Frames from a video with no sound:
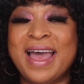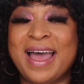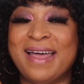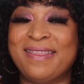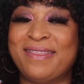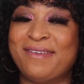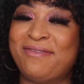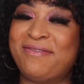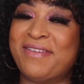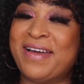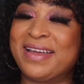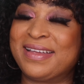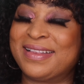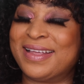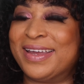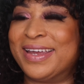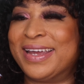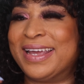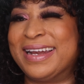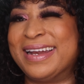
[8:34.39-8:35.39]
and the fact
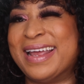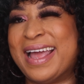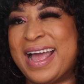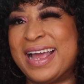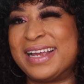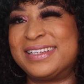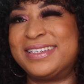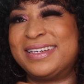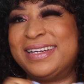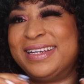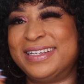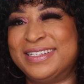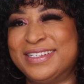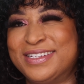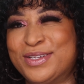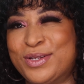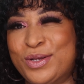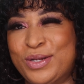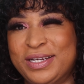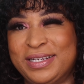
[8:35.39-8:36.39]
that you can actually
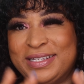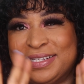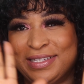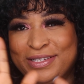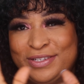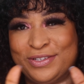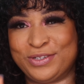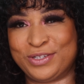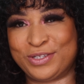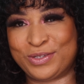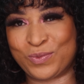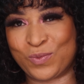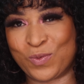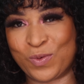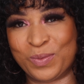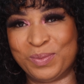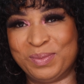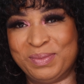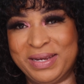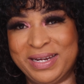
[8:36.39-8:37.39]
install it in just
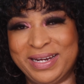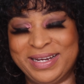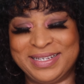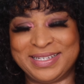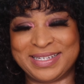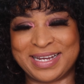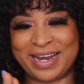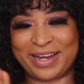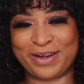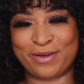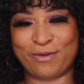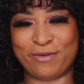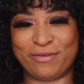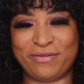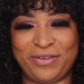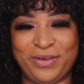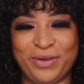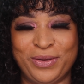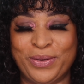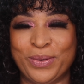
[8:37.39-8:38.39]
one minute and
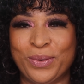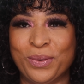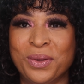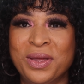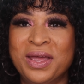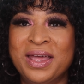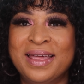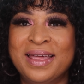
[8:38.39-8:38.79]
off you go